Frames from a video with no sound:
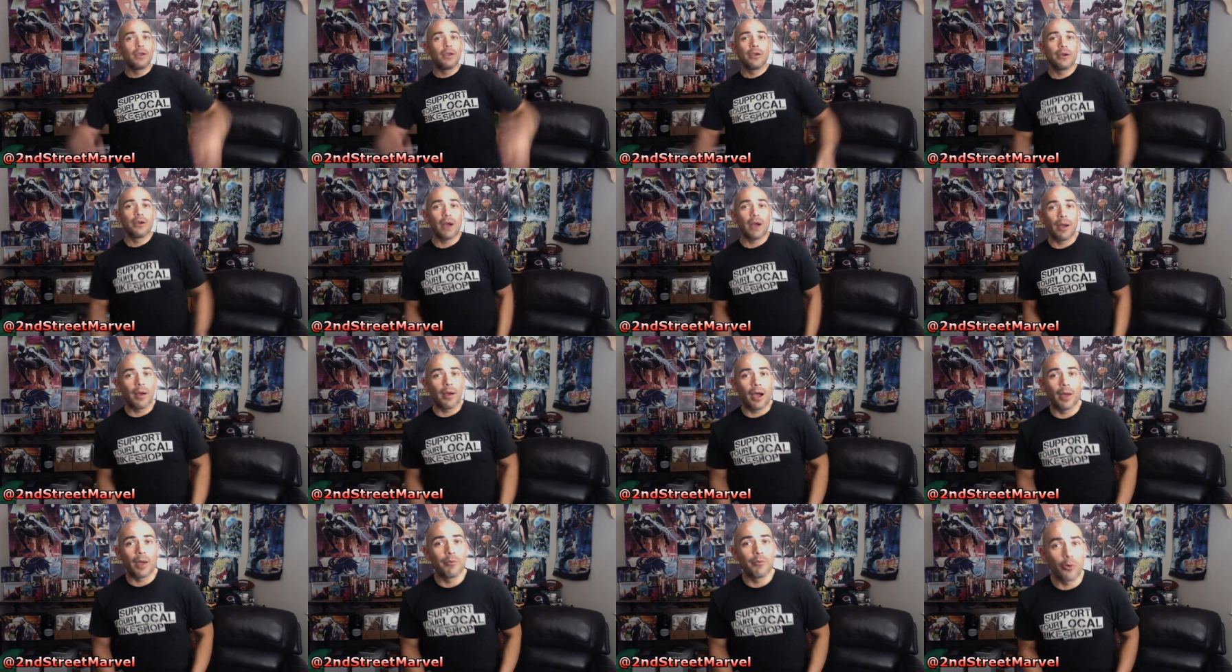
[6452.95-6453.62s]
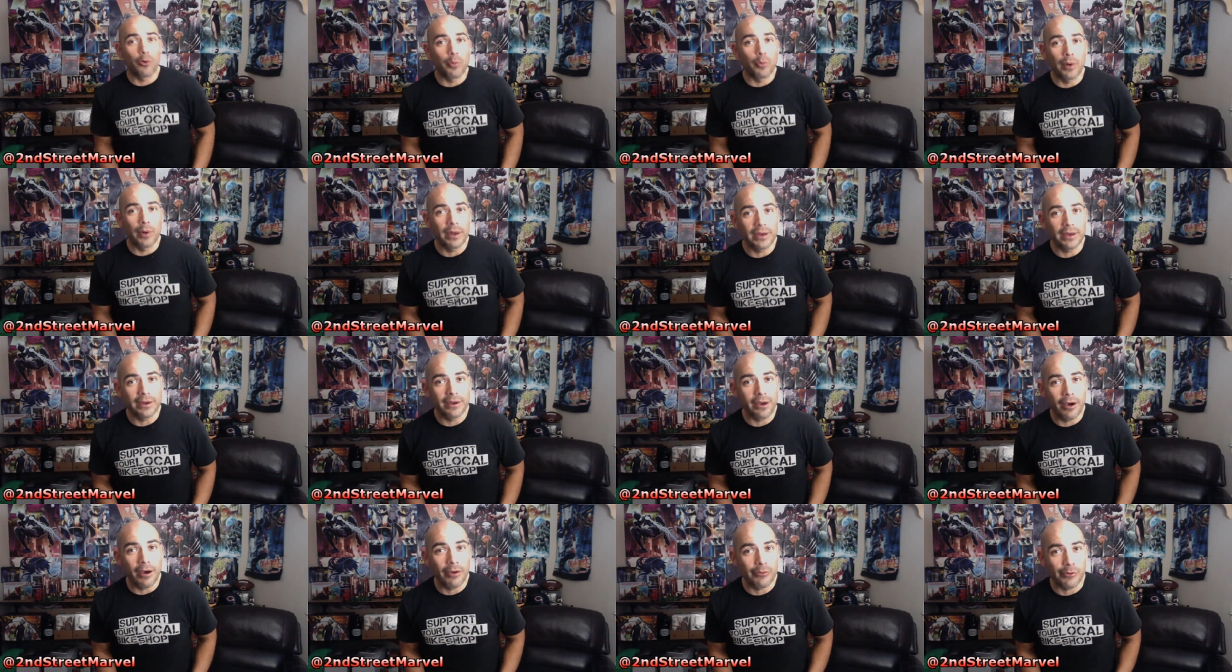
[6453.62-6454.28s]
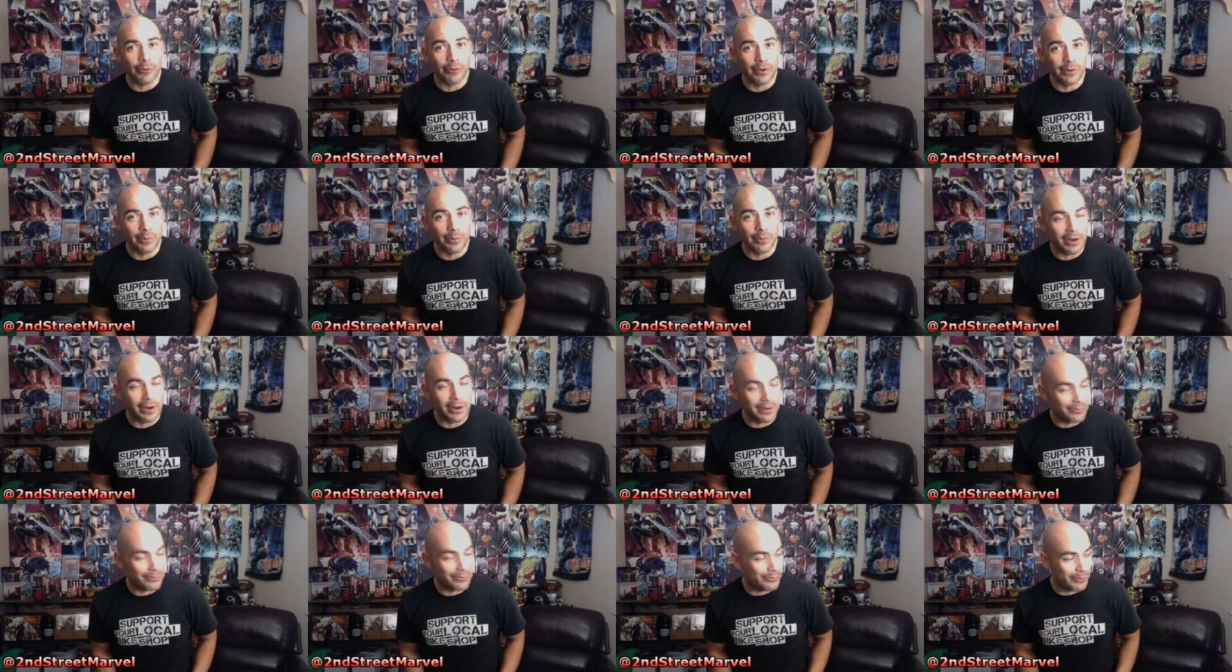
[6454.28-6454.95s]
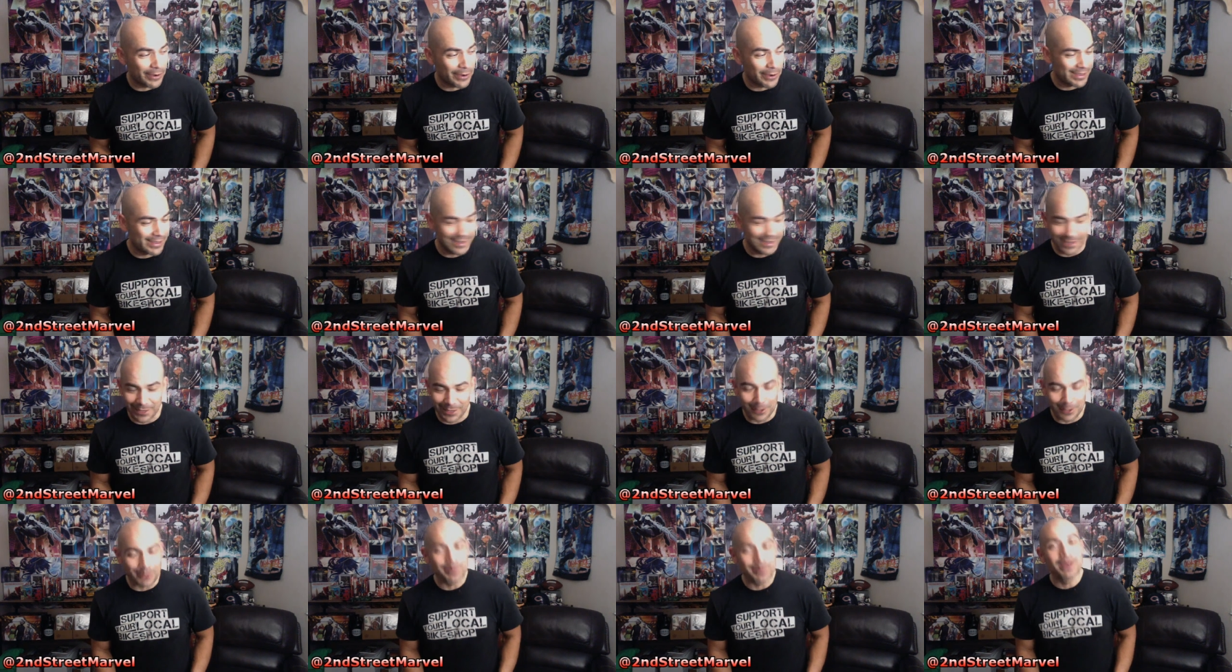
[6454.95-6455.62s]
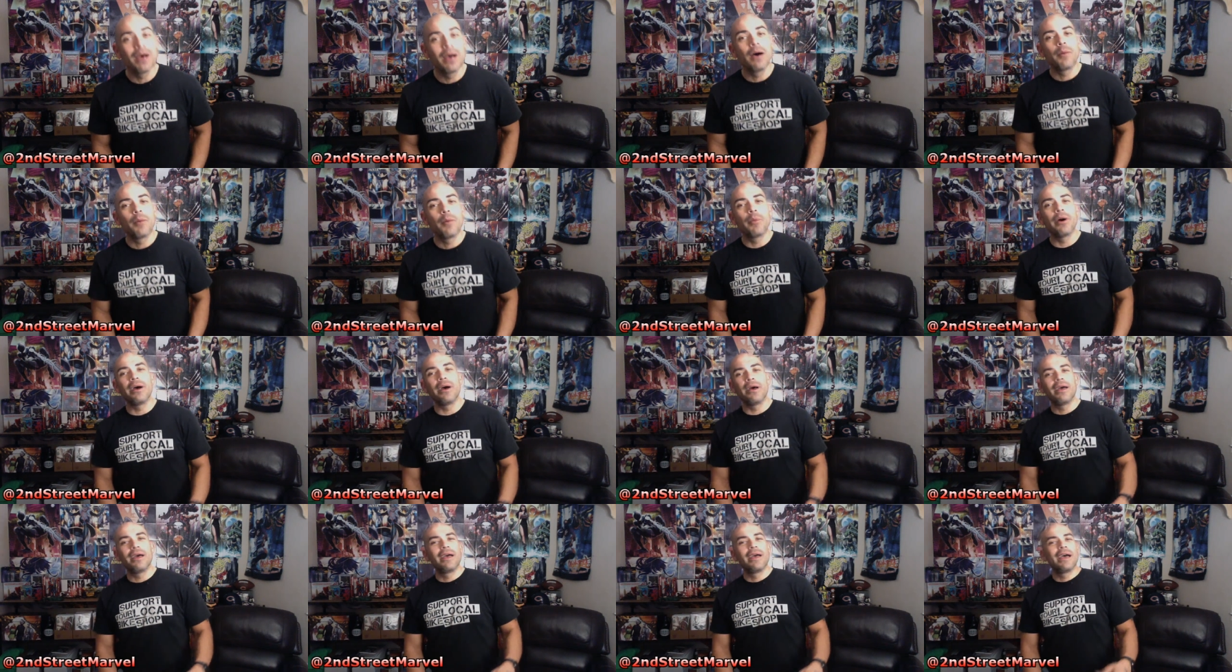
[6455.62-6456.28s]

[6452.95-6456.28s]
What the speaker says: I'm nobody to offer anybody fucking help. But